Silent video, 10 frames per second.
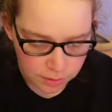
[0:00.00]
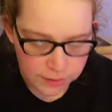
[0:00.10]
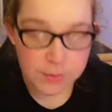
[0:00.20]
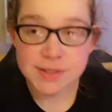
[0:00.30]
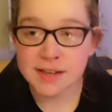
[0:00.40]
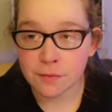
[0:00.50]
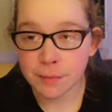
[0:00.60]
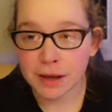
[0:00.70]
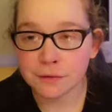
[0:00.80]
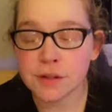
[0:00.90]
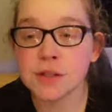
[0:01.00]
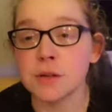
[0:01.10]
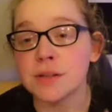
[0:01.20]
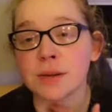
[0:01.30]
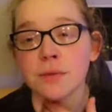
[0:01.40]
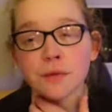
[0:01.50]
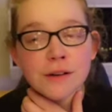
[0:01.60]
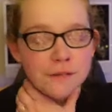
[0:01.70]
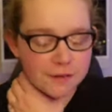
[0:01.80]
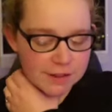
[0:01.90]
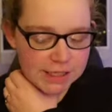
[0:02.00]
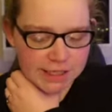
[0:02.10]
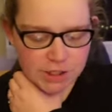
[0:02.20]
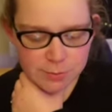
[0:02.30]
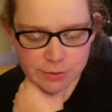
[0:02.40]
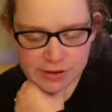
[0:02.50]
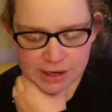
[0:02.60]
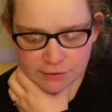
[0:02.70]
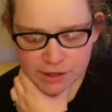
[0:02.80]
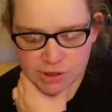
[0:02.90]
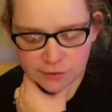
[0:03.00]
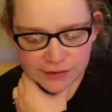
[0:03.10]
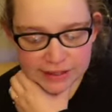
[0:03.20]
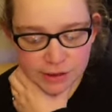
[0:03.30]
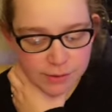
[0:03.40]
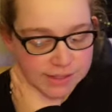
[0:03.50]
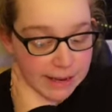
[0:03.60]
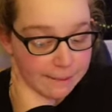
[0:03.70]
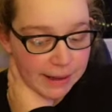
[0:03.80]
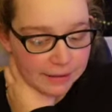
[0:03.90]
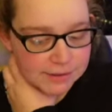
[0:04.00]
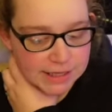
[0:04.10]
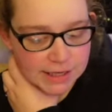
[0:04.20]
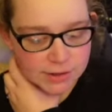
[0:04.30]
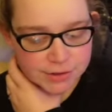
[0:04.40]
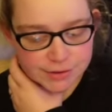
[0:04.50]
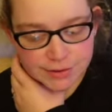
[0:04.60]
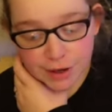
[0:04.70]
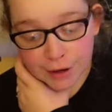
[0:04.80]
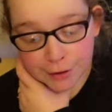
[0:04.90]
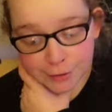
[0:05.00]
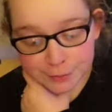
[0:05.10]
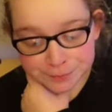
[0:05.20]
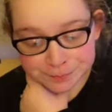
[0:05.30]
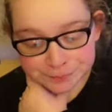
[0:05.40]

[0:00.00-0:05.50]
They were £7 for the two, so they were £3.50 each, but their original value is £10 each. So